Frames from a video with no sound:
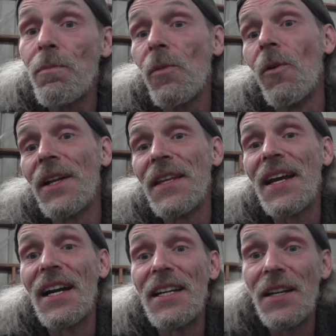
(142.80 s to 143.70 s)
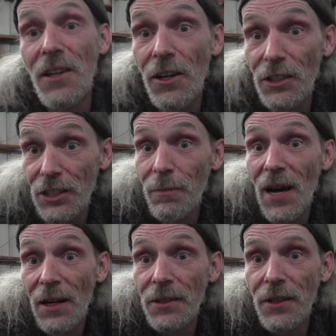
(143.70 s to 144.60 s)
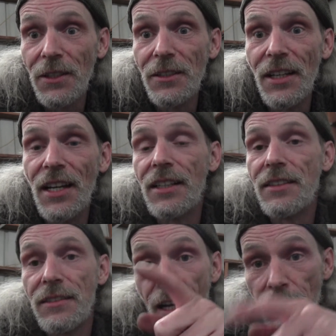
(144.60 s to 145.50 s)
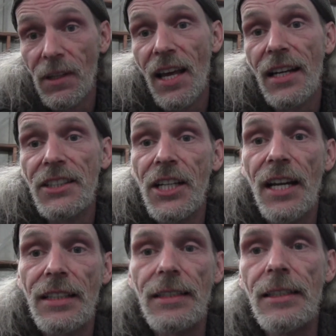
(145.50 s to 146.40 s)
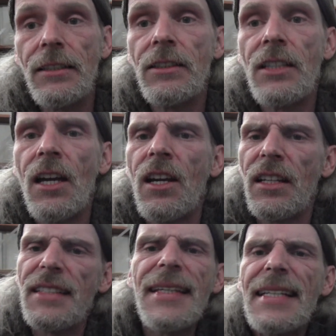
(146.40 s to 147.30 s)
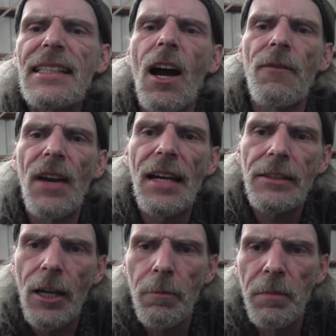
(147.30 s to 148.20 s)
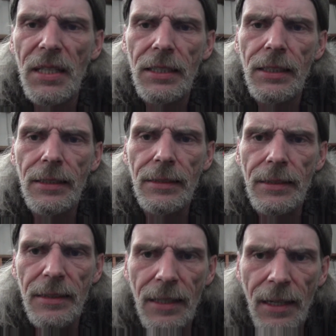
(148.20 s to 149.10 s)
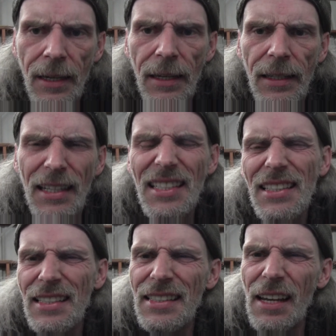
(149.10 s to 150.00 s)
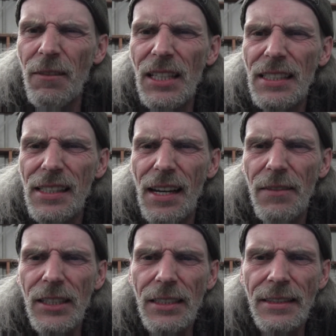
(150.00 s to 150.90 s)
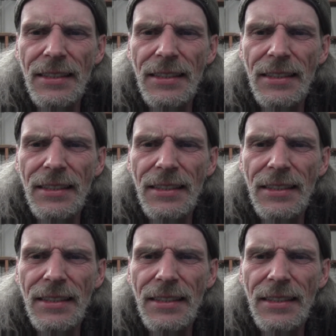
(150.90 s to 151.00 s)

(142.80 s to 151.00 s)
One thing I did notice about it though, and I'm glad I checked it, this thing's got flat top pistons. This is a 77.